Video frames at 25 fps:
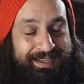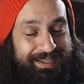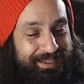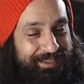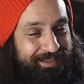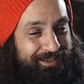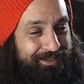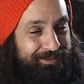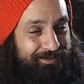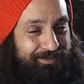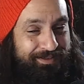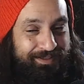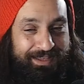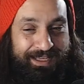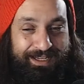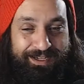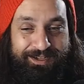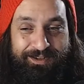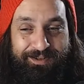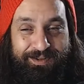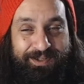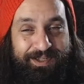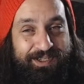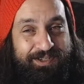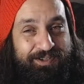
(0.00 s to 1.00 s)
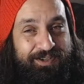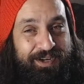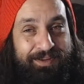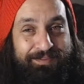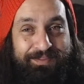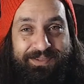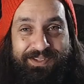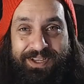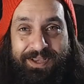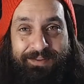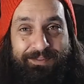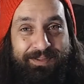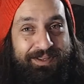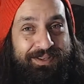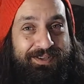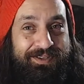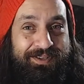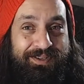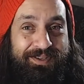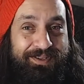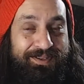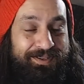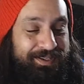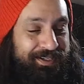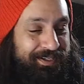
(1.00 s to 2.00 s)
The thunderous drums coming
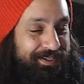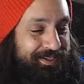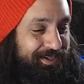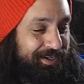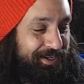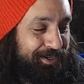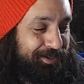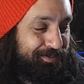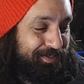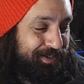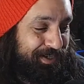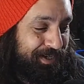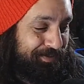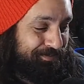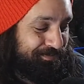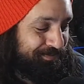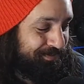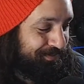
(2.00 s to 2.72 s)
through just to open up,